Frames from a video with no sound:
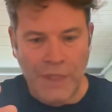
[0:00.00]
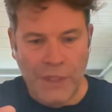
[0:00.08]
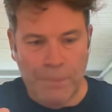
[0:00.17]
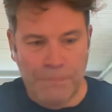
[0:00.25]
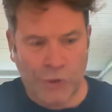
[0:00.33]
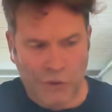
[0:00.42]

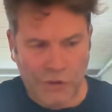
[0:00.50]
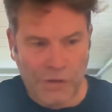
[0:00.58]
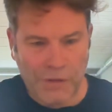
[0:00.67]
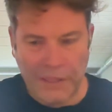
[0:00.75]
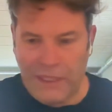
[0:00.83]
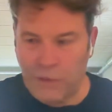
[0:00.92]
a
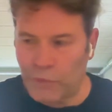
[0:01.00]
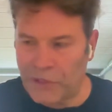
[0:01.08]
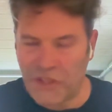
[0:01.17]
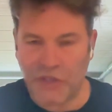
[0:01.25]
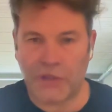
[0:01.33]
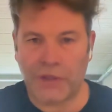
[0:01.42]
portal in
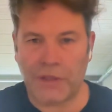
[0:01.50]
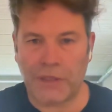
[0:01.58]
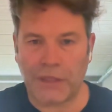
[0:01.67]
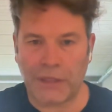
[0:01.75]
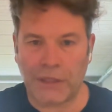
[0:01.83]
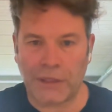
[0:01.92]
which
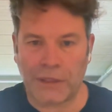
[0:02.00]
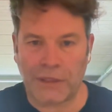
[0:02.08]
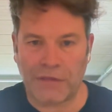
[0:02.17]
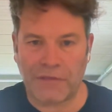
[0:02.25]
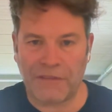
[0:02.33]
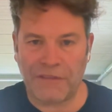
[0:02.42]

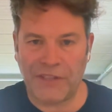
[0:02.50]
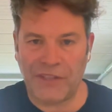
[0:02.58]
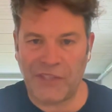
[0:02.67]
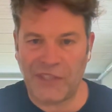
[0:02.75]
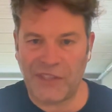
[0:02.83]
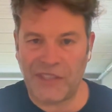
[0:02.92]
50,
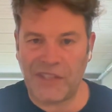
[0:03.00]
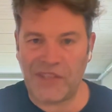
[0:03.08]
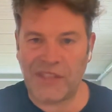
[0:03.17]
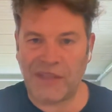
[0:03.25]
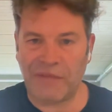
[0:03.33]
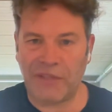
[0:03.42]
60,
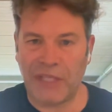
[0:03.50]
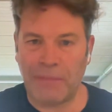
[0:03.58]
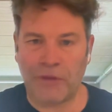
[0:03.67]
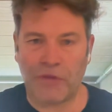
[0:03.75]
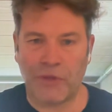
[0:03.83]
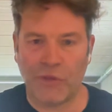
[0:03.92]
70
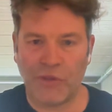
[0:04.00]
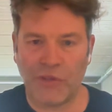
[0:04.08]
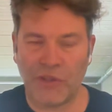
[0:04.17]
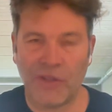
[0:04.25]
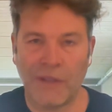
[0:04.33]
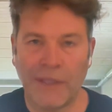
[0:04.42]

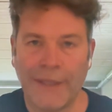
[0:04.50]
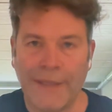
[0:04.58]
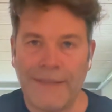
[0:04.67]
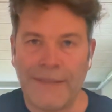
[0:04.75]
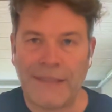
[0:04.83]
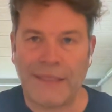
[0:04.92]
producers
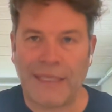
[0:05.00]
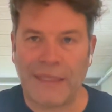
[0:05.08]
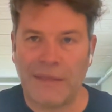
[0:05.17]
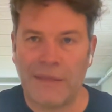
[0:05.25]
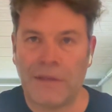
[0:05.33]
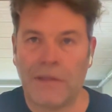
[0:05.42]

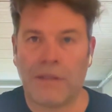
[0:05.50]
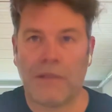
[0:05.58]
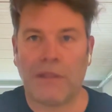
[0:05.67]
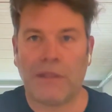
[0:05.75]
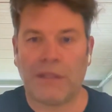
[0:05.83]
can